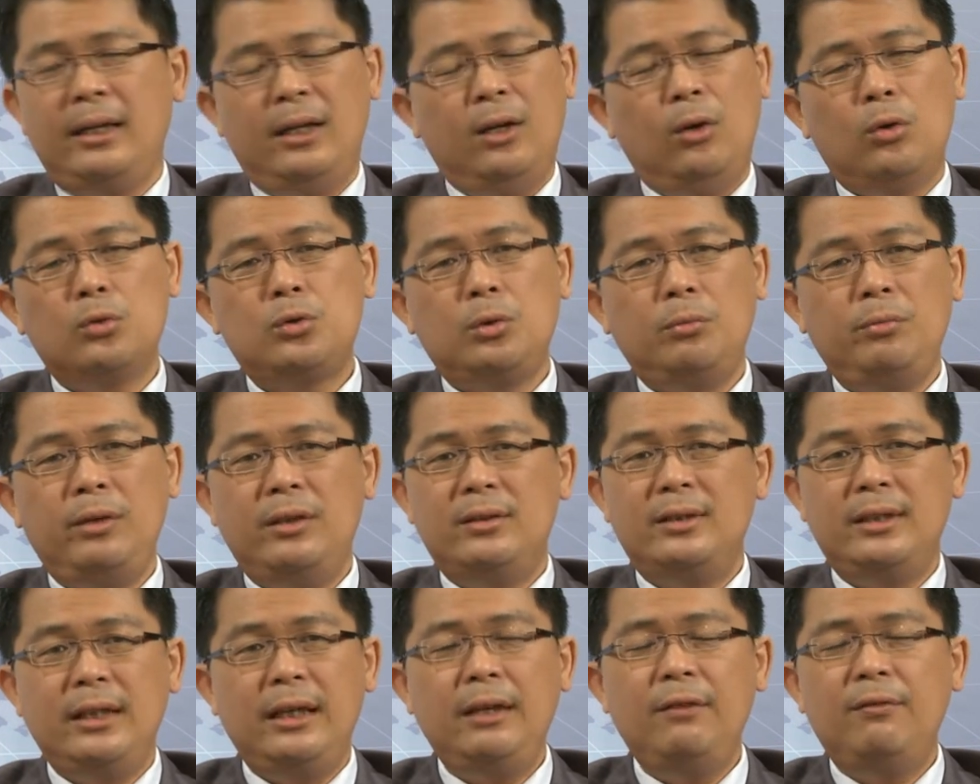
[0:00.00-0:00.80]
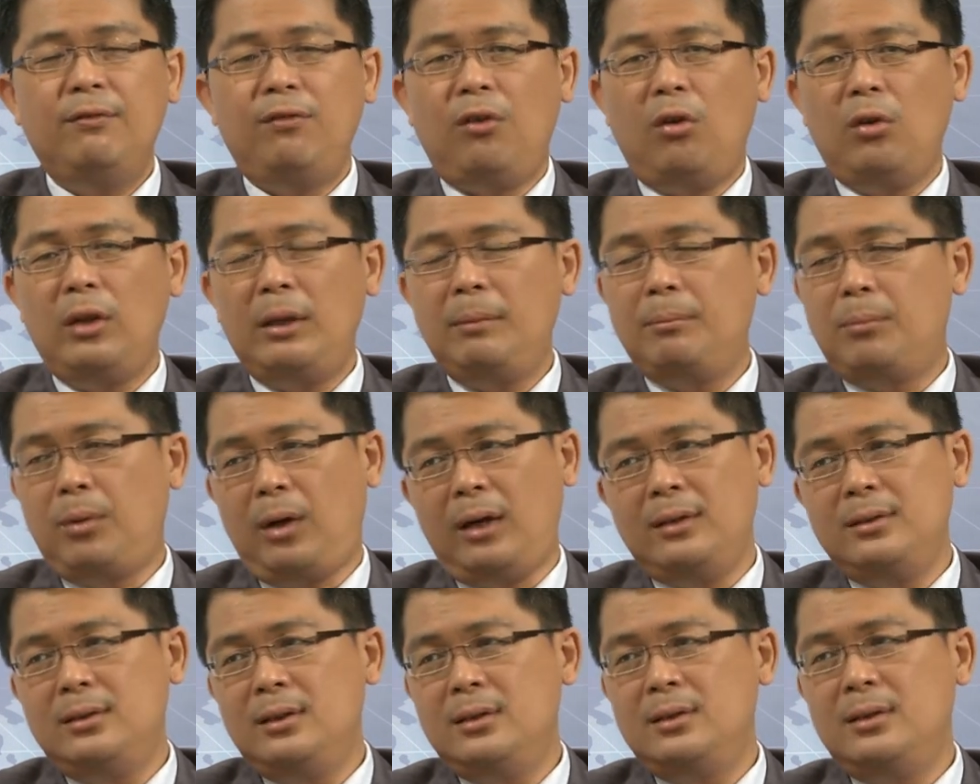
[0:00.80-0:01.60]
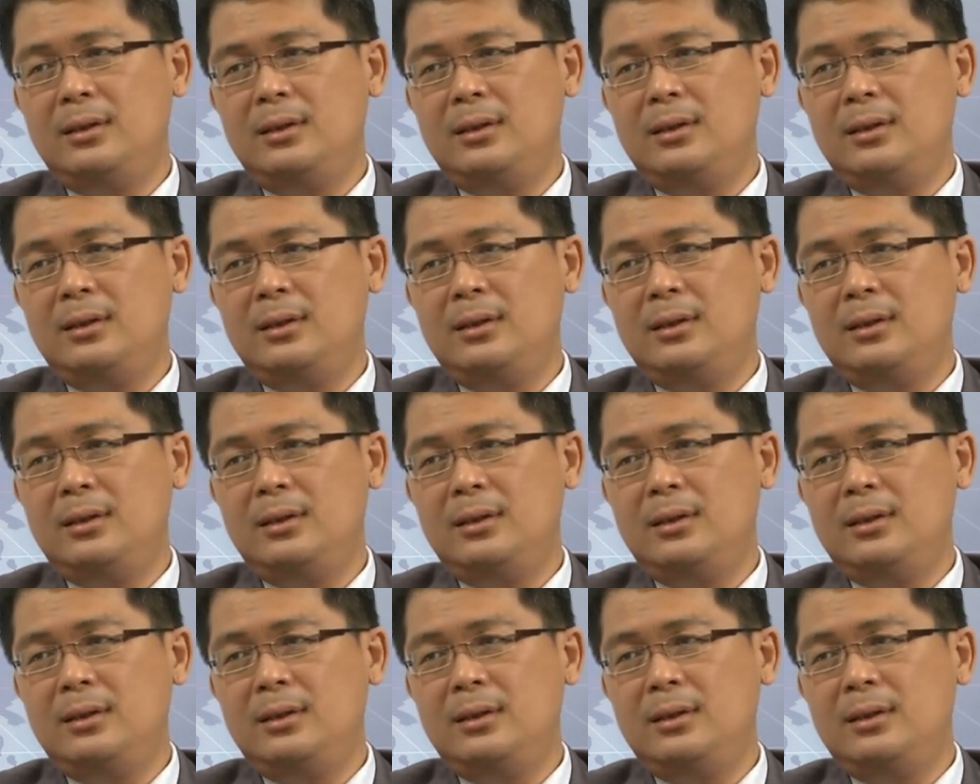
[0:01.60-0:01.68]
and also we're seeing falling prices.